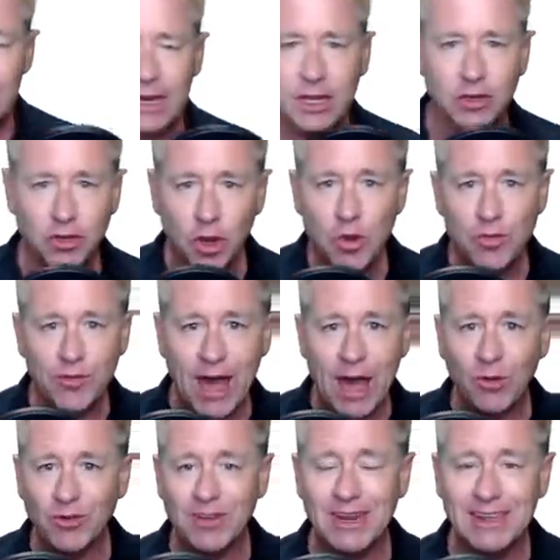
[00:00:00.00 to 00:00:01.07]
And in two
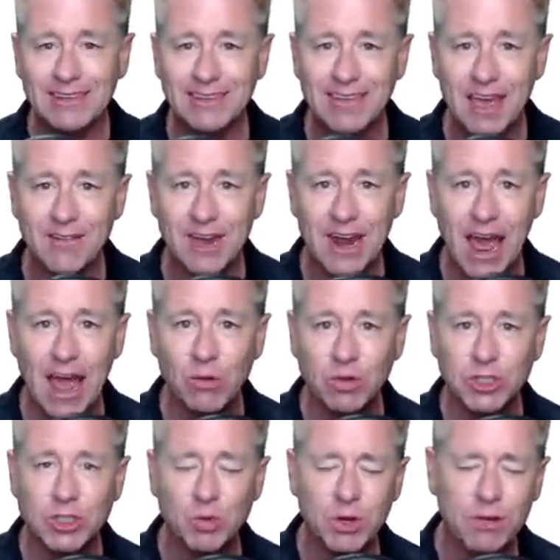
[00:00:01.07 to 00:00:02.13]
thousand seven, I
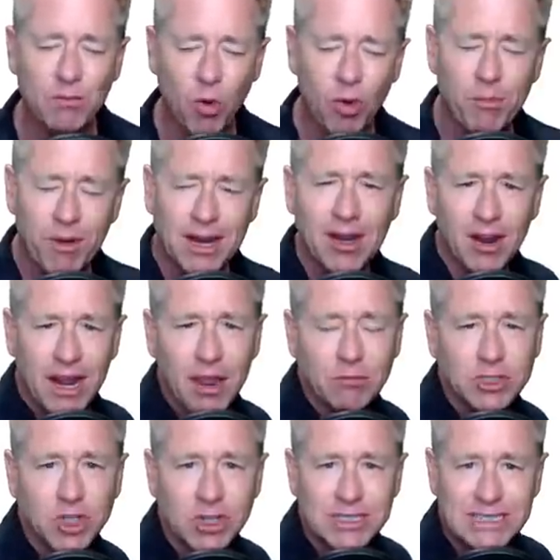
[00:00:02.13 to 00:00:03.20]
was doing more money on
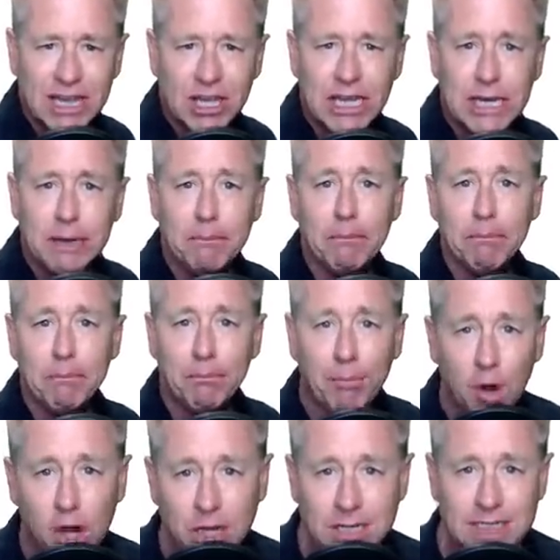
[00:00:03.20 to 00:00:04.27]
Amazon selling
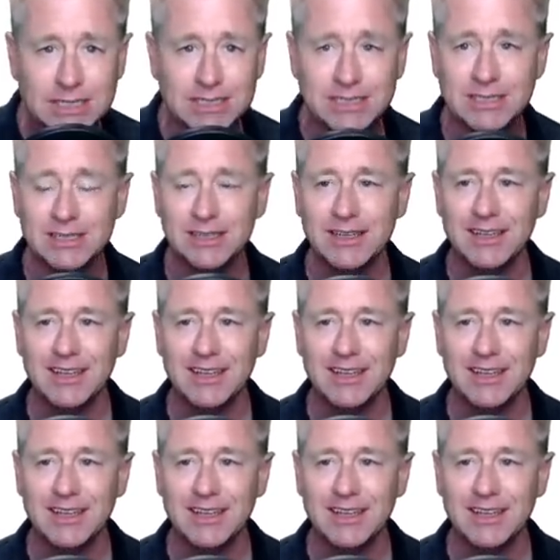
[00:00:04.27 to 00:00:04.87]
books.